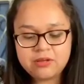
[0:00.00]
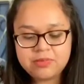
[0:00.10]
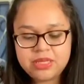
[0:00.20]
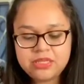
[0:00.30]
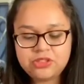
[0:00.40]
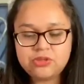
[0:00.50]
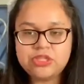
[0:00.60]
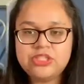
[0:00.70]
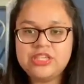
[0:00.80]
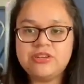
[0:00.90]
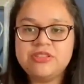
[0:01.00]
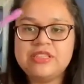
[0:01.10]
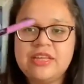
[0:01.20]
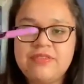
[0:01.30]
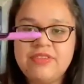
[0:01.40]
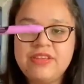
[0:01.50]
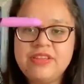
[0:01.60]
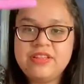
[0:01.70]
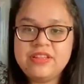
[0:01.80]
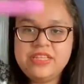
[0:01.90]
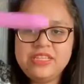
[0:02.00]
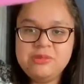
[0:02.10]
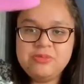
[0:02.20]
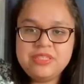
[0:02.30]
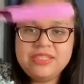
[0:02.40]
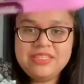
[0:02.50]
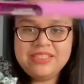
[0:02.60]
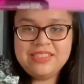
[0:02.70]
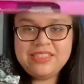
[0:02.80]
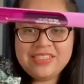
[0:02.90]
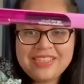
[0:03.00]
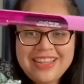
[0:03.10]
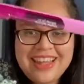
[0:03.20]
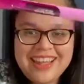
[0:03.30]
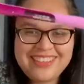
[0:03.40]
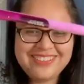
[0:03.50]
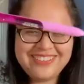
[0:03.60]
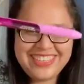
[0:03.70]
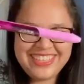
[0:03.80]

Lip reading: Ink Joy Gel 7. These ones, oh my